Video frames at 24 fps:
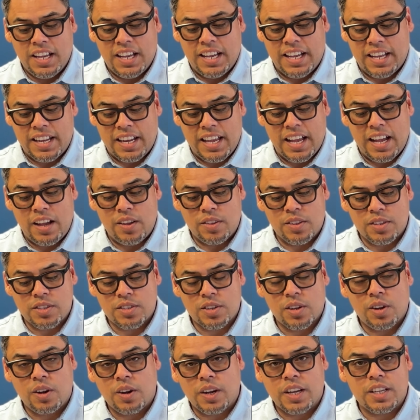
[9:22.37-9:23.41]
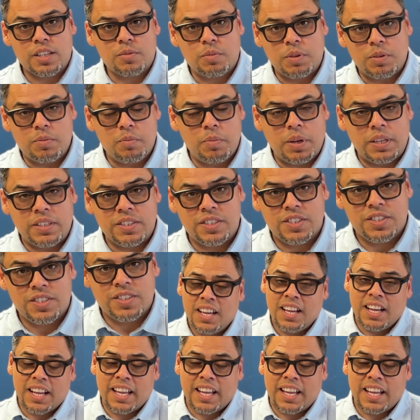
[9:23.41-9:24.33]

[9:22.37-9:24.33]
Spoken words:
and how the cigar has been bunched.